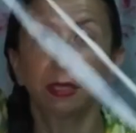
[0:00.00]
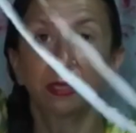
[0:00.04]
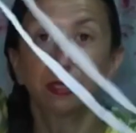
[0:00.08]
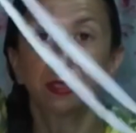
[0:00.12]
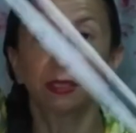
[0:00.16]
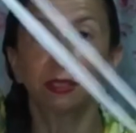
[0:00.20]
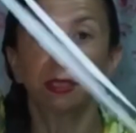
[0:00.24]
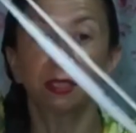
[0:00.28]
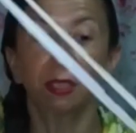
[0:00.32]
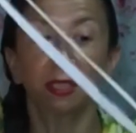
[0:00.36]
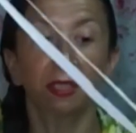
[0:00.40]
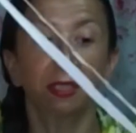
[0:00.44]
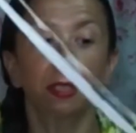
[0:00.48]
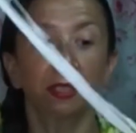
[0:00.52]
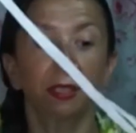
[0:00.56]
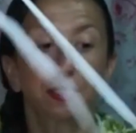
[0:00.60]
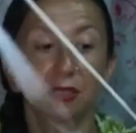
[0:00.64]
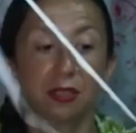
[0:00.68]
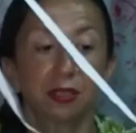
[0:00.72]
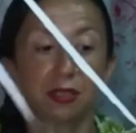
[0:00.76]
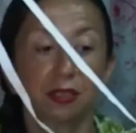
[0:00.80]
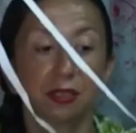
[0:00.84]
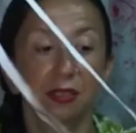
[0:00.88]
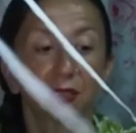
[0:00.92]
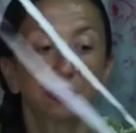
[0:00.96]
So
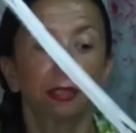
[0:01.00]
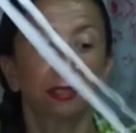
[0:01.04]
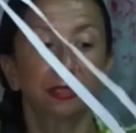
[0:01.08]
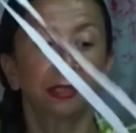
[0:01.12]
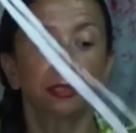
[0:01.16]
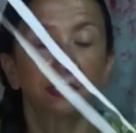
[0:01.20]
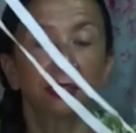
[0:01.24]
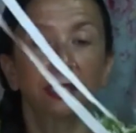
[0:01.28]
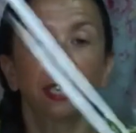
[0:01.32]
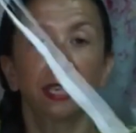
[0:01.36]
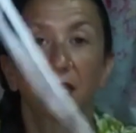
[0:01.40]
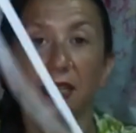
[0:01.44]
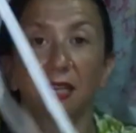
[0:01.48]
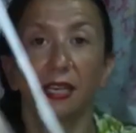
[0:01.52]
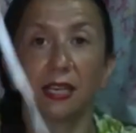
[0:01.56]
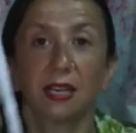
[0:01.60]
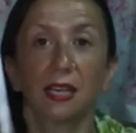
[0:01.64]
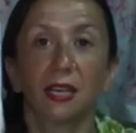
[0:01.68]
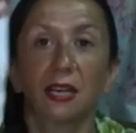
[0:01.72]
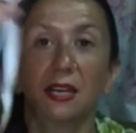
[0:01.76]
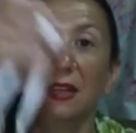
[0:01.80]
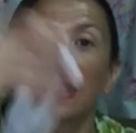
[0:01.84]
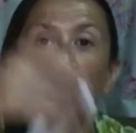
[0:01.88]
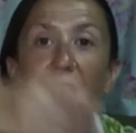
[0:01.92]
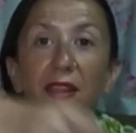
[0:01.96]
say I
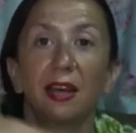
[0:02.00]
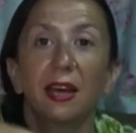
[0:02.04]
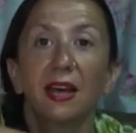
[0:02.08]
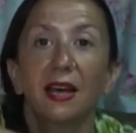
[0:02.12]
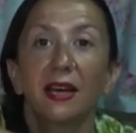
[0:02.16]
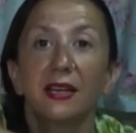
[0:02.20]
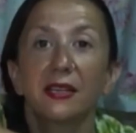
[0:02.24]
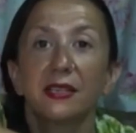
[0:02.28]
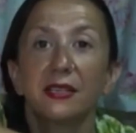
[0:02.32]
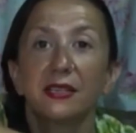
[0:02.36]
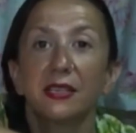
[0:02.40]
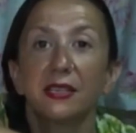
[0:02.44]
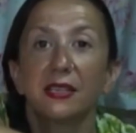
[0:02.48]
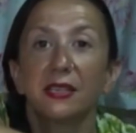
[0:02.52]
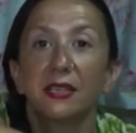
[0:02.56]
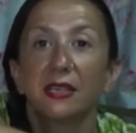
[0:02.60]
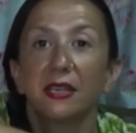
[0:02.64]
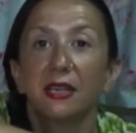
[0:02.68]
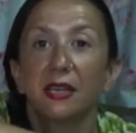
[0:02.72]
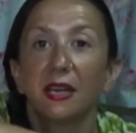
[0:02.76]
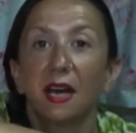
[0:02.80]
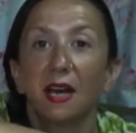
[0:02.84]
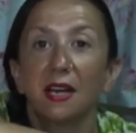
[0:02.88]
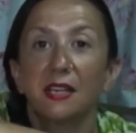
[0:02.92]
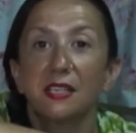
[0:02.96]
cut that,
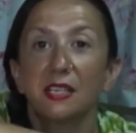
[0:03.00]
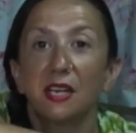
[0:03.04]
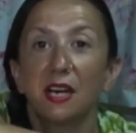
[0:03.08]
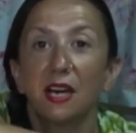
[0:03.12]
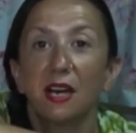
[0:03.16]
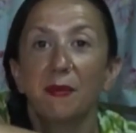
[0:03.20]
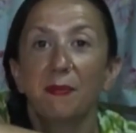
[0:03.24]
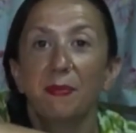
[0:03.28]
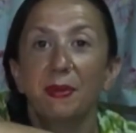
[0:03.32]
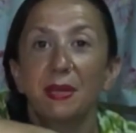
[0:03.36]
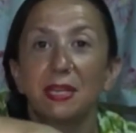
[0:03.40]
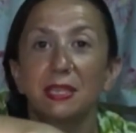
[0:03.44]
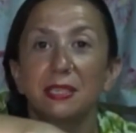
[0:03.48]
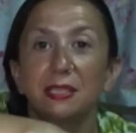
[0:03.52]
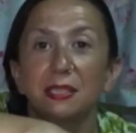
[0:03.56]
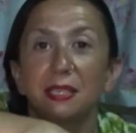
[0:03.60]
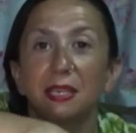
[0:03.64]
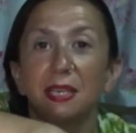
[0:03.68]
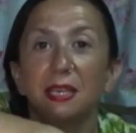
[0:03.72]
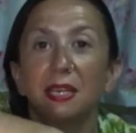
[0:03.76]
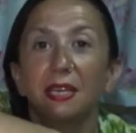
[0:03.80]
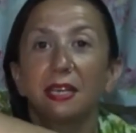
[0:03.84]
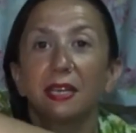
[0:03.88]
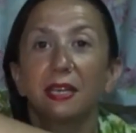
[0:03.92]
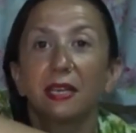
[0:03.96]
I tie a piece
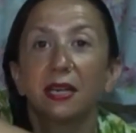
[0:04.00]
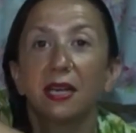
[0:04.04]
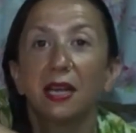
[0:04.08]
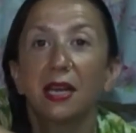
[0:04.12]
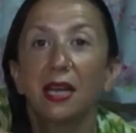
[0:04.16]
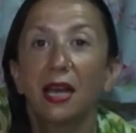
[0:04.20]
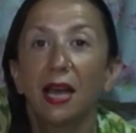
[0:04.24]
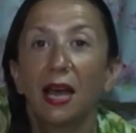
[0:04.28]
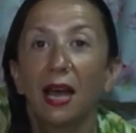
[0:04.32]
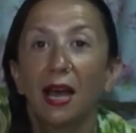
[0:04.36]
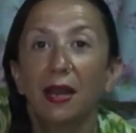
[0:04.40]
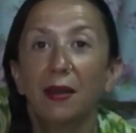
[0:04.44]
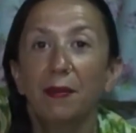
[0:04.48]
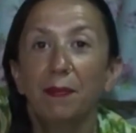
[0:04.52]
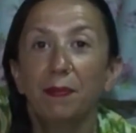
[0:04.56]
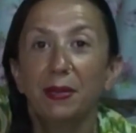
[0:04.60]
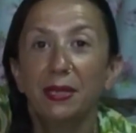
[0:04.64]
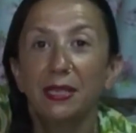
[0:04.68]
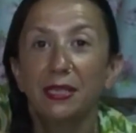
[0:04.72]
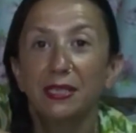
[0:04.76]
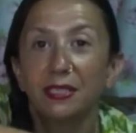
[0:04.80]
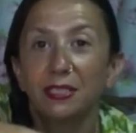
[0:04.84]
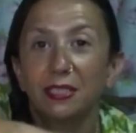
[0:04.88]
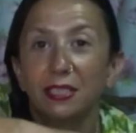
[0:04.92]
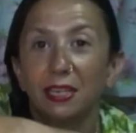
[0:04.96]
here and a
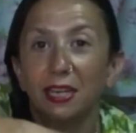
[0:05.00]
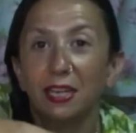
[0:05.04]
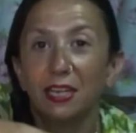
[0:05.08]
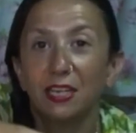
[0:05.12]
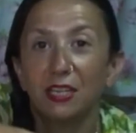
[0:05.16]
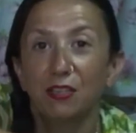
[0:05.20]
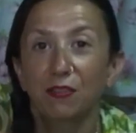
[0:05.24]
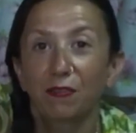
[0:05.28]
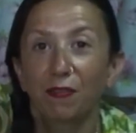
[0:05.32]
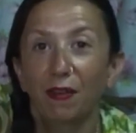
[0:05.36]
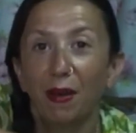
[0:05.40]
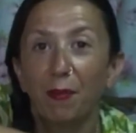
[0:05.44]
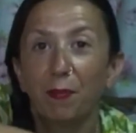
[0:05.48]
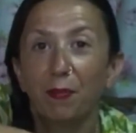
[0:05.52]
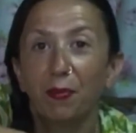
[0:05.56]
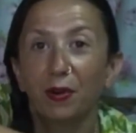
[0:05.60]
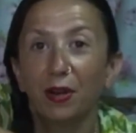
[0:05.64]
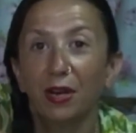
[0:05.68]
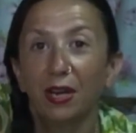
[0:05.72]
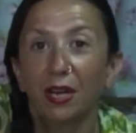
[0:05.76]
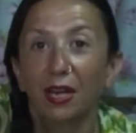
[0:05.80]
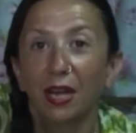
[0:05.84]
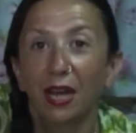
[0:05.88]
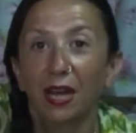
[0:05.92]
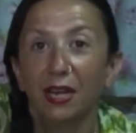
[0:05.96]
piece to each
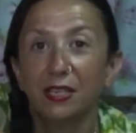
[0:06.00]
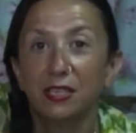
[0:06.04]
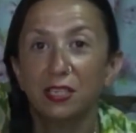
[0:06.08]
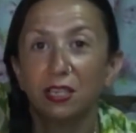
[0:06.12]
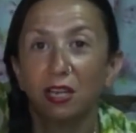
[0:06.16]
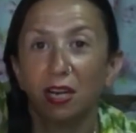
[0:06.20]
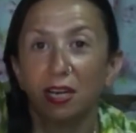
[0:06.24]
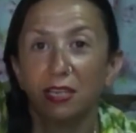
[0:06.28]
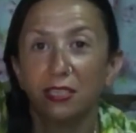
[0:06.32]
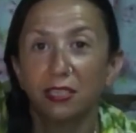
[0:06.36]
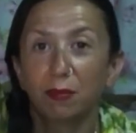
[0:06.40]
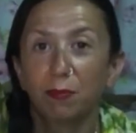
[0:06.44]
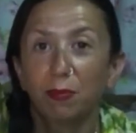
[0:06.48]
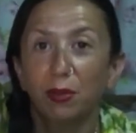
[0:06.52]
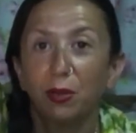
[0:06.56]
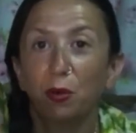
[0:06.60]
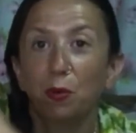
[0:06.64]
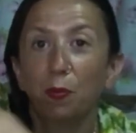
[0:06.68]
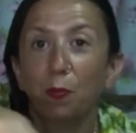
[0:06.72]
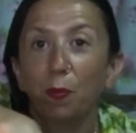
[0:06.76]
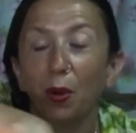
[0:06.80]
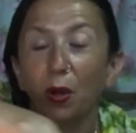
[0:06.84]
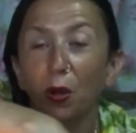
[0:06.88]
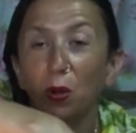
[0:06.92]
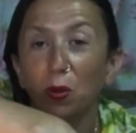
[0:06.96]
fabric and tie some little
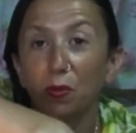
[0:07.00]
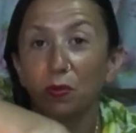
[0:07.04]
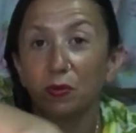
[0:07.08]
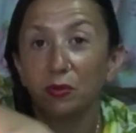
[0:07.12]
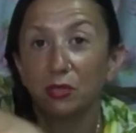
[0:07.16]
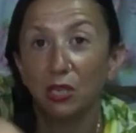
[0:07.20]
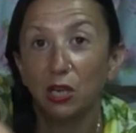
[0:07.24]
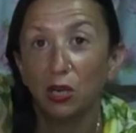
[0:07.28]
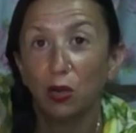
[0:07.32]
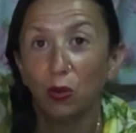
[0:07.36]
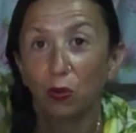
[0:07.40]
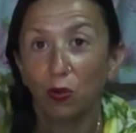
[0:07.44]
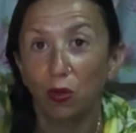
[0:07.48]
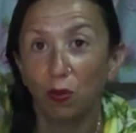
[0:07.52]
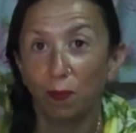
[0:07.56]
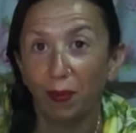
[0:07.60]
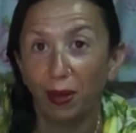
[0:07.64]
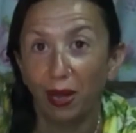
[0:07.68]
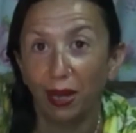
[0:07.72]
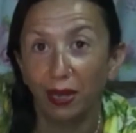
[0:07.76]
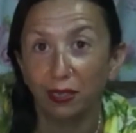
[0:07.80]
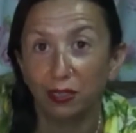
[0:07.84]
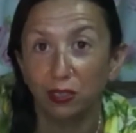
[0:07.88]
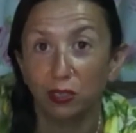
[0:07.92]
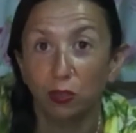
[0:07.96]
bows along the
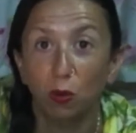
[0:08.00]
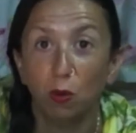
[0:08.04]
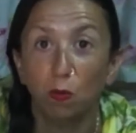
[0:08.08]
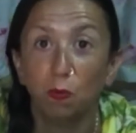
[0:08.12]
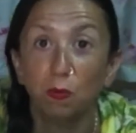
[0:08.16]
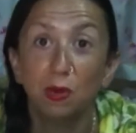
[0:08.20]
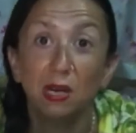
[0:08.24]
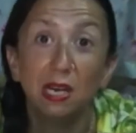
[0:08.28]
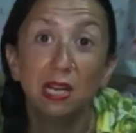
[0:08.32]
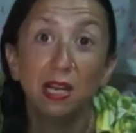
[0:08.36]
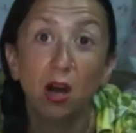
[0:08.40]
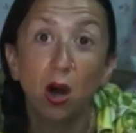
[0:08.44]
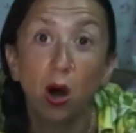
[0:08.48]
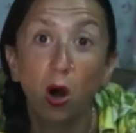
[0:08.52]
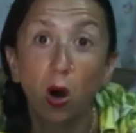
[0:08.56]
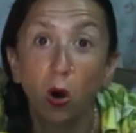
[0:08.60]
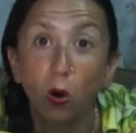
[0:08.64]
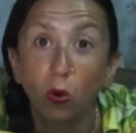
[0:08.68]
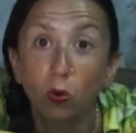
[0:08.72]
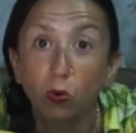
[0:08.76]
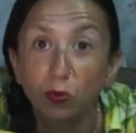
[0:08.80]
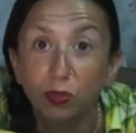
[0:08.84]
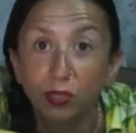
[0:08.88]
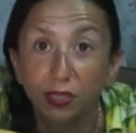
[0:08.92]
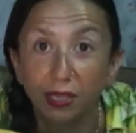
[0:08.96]
back so it really
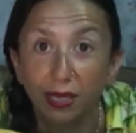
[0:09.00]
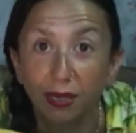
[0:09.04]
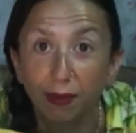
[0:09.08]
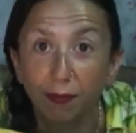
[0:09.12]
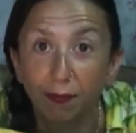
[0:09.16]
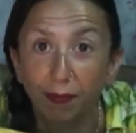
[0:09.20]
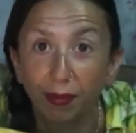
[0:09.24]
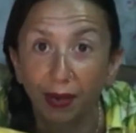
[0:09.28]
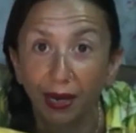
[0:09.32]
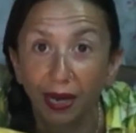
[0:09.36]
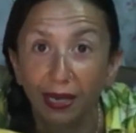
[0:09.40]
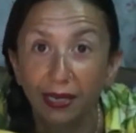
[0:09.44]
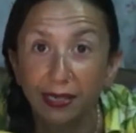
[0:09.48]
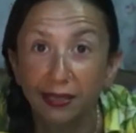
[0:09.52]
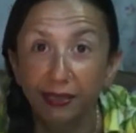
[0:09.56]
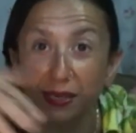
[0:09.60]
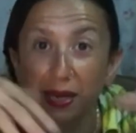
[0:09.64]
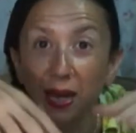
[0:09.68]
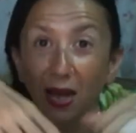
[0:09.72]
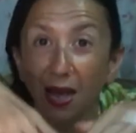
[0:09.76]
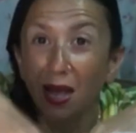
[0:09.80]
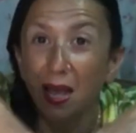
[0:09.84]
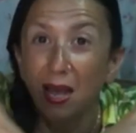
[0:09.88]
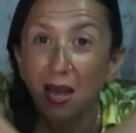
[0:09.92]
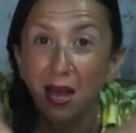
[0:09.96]
holds it in place.
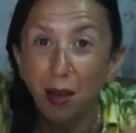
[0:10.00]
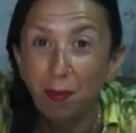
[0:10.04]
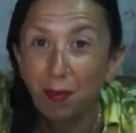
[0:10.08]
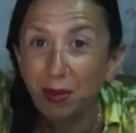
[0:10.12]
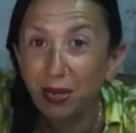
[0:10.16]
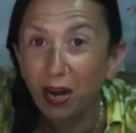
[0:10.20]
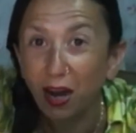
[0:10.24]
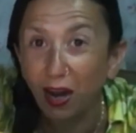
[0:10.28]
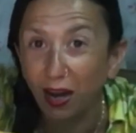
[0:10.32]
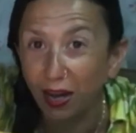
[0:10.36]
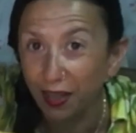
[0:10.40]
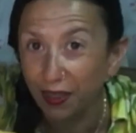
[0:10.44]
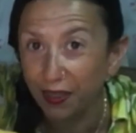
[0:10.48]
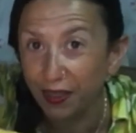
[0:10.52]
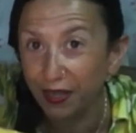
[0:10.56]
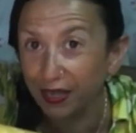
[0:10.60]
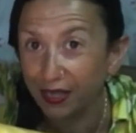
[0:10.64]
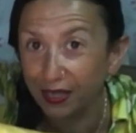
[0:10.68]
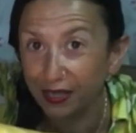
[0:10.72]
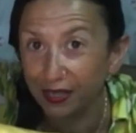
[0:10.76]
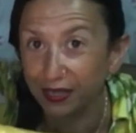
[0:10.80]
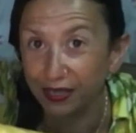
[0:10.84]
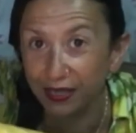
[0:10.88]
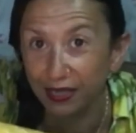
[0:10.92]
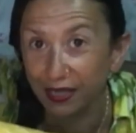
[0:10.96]
I mean, I think
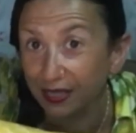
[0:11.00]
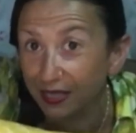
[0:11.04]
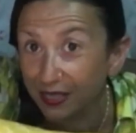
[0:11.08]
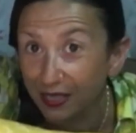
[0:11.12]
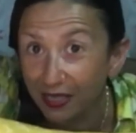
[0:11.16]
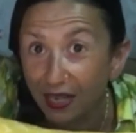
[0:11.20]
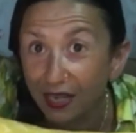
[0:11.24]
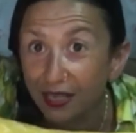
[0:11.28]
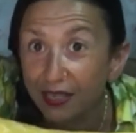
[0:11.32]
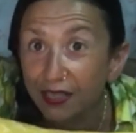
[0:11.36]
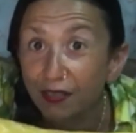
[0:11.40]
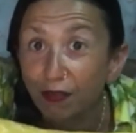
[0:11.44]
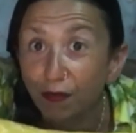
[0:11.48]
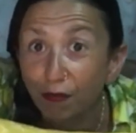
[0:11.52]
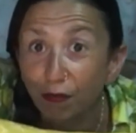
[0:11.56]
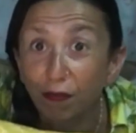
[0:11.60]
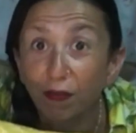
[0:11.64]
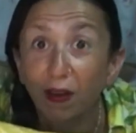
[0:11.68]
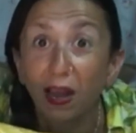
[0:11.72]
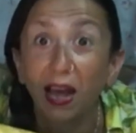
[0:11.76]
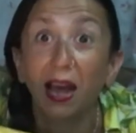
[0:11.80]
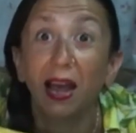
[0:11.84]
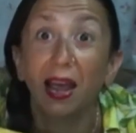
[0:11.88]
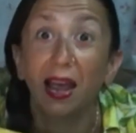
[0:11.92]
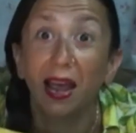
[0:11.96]
it sits nice and
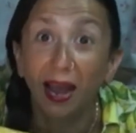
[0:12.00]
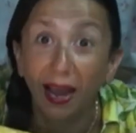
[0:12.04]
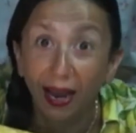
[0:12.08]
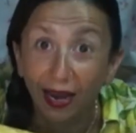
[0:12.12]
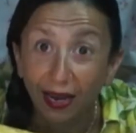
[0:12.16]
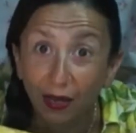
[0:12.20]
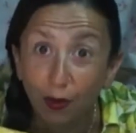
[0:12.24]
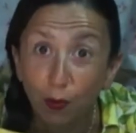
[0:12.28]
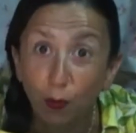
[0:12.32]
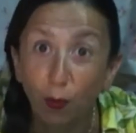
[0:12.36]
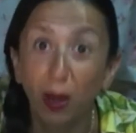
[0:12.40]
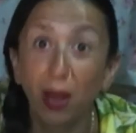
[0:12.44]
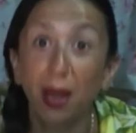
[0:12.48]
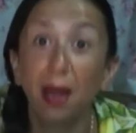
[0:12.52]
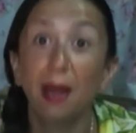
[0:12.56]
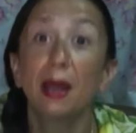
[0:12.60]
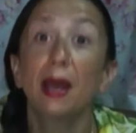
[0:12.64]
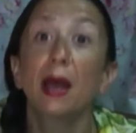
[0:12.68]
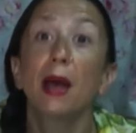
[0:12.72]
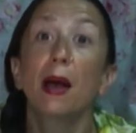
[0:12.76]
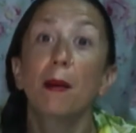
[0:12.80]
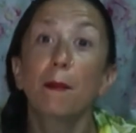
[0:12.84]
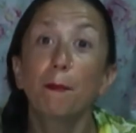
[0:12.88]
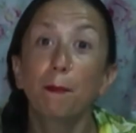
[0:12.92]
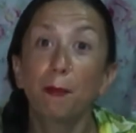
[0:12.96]
flat anyway,
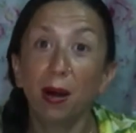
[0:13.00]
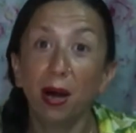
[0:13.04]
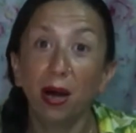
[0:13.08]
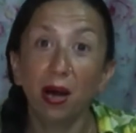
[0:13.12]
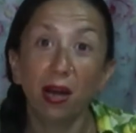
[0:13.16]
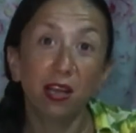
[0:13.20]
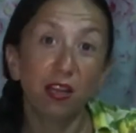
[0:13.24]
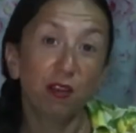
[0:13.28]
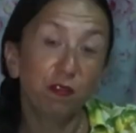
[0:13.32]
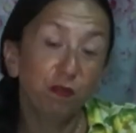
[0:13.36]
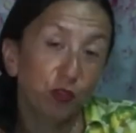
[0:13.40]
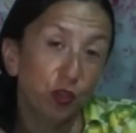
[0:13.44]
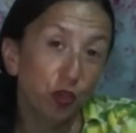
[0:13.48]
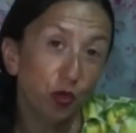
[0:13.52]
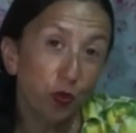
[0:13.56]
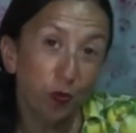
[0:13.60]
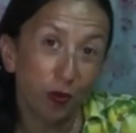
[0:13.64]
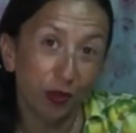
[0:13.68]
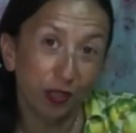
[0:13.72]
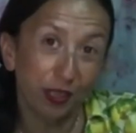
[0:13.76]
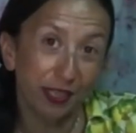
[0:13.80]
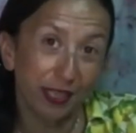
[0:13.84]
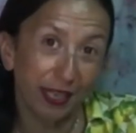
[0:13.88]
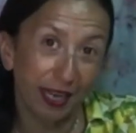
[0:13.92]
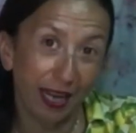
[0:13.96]
but if you
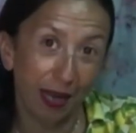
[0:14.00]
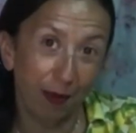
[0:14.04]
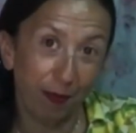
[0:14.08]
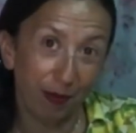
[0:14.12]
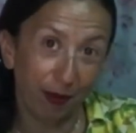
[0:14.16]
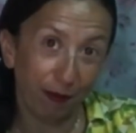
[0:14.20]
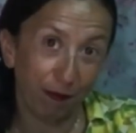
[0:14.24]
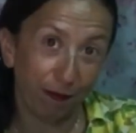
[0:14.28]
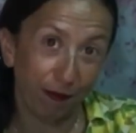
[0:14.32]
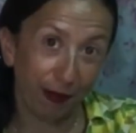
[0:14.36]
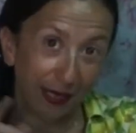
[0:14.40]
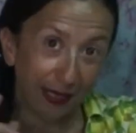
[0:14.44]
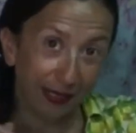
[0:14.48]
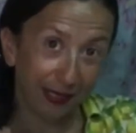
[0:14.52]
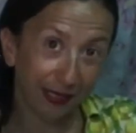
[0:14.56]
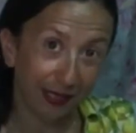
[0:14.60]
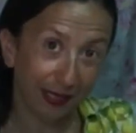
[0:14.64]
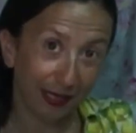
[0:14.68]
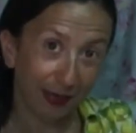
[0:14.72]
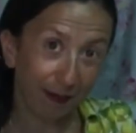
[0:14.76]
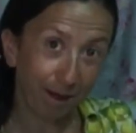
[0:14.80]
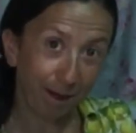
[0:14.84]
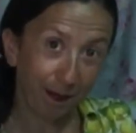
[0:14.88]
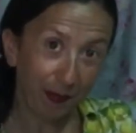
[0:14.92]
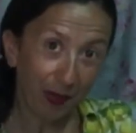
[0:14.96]
want to get a bit fancy.